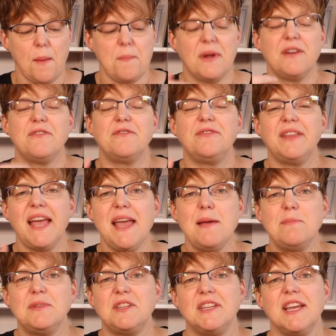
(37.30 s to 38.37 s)
But a
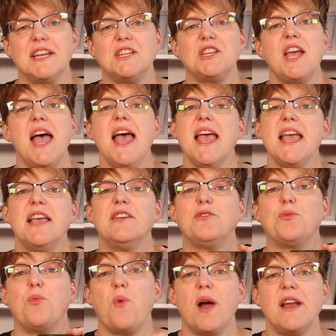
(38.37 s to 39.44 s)
flame stitch
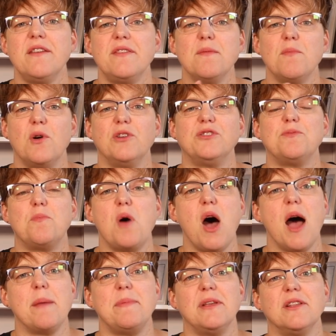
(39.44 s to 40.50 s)
is one of the most
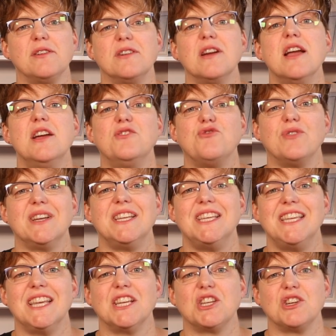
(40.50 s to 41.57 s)
popular
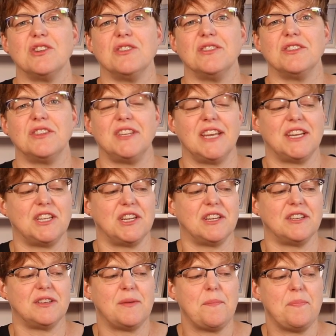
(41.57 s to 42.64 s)
traditional
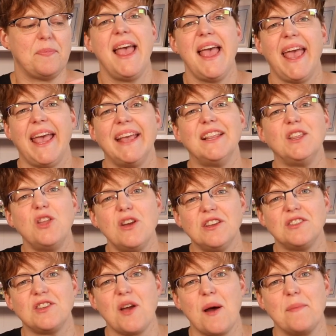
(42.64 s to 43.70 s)
stitches. It
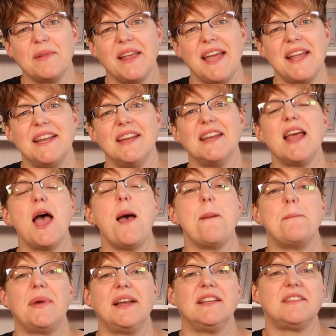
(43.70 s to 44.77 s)
looks complicated,
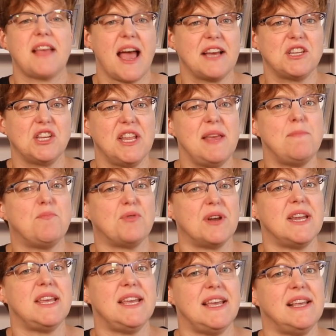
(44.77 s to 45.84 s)
but it's actually
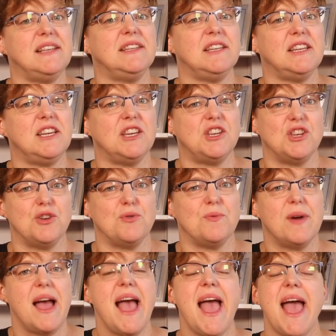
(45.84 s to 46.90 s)
pretty easy to
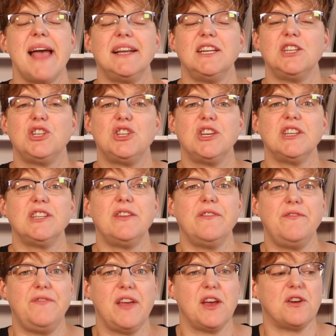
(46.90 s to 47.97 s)
do. And it's just a
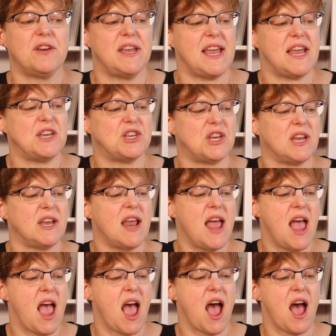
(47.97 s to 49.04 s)
variation
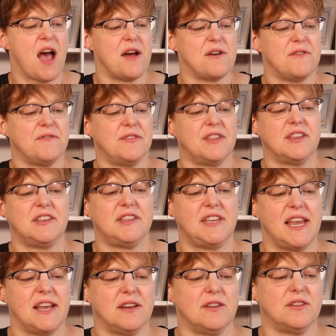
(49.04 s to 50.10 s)
of the
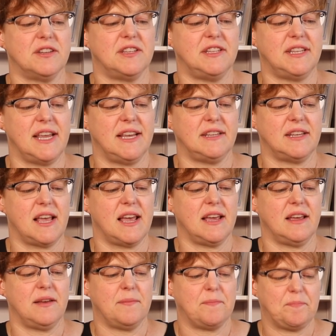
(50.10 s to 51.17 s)
standard
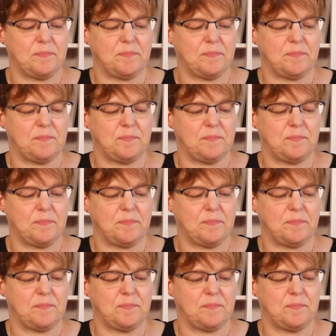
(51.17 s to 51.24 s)
zigzag.